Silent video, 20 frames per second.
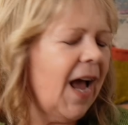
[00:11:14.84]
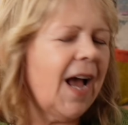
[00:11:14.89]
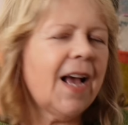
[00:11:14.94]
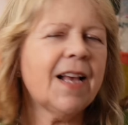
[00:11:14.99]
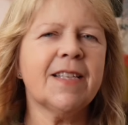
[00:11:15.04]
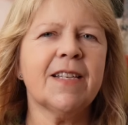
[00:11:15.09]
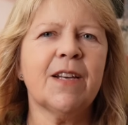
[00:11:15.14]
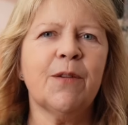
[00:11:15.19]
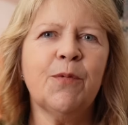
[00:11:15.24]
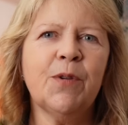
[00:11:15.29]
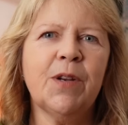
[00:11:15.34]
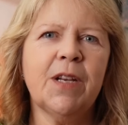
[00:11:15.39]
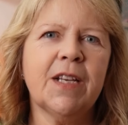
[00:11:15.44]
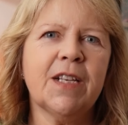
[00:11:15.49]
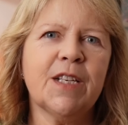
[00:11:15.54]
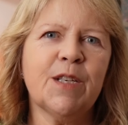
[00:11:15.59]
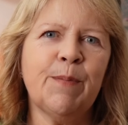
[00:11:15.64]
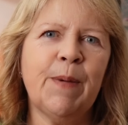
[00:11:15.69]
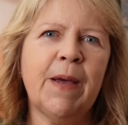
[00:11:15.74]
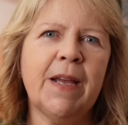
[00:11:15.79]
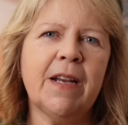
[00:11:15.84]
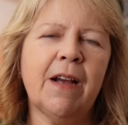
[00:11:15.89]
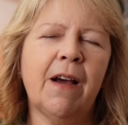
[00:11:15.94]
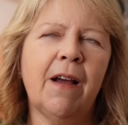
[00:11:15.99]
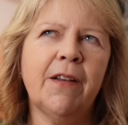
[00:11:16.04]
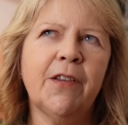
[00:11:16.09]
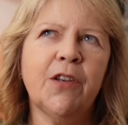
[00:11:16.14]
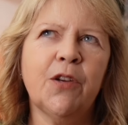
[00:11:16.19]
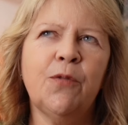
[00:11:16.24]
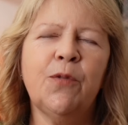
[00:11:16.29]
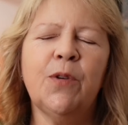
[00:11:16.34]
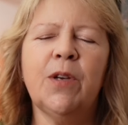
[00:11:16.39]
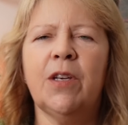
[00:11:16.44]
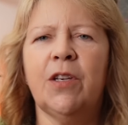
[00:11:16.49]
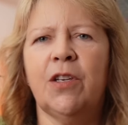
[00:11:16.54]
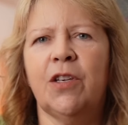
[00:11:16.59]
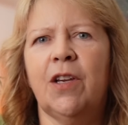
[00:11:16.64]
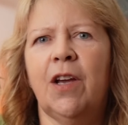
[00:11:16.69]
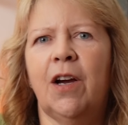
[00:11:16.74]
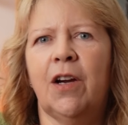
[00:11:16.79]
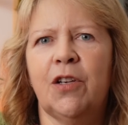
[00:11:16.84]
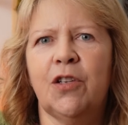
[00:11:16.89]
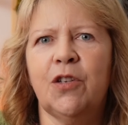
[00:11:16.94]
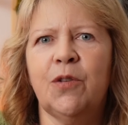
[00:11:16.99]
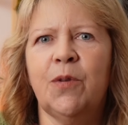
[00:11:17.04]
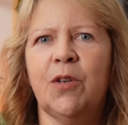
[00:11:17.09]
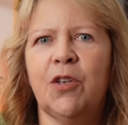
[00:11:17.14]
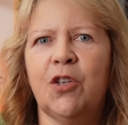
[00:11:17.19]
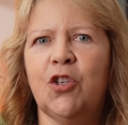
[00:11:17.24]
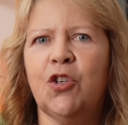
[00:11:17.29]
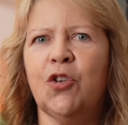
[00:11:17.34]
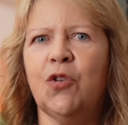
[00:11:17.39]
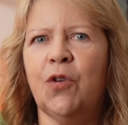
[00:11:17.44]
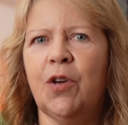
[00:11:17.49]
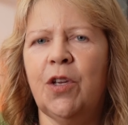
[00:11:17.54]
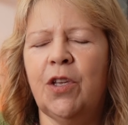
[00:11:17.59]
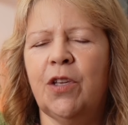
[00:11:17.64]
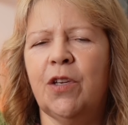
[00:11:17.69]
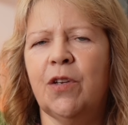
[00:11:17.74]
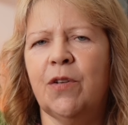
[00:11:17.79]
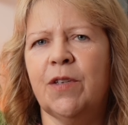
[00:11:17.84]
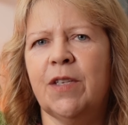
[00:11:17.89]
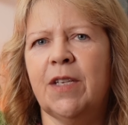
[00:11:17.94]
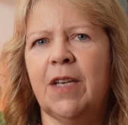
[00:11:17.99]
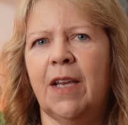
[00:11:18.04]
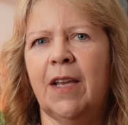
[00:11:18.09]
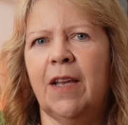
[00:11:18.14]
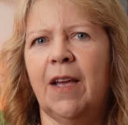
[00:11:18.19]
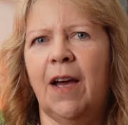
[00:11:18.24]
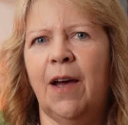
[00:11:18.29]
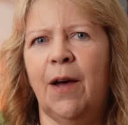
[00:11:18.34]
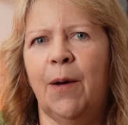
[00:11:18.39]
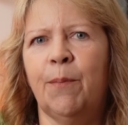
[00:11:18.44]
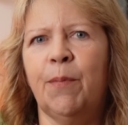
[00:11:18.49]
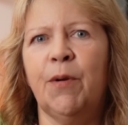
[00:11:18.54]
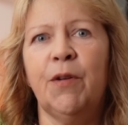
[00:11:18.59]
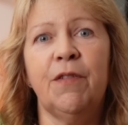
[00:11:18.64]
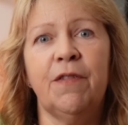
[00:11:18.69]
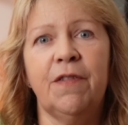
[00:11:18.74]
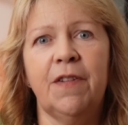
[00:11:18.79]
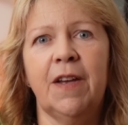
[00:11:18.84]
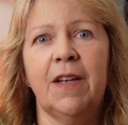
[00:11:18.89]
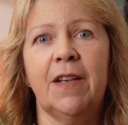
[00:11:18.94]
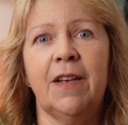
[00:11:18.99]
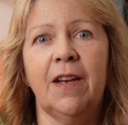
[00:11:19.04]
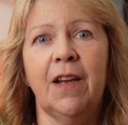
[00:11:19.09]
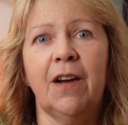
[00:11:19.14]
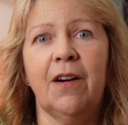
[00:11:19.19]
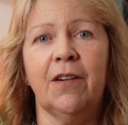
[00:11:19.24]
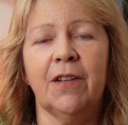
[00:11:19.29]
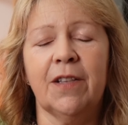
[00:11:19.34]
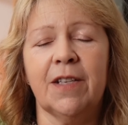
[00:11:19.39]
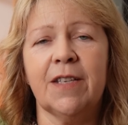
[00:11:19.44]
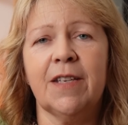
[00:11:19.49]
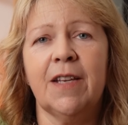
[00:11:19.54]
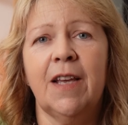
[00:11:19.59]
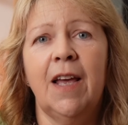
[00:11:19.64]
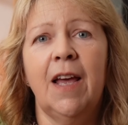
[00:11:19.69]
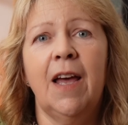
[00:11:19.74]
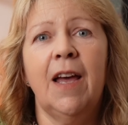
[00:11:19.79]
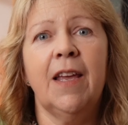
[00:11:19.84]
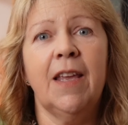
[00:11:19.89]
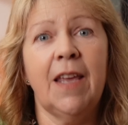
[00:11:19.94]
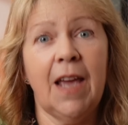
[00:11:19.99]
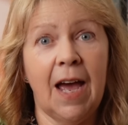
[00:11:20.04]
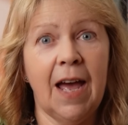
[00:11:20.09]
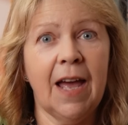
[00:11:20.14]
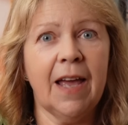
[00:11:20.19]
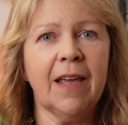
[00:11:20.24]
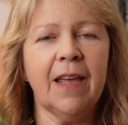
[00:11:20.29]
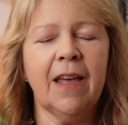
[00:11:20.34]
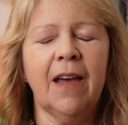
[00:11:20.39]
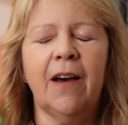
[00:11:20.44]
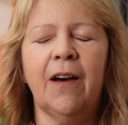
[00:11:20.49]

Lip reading: As I would expect, I do enjoy using Blue Fern Yarns Yak.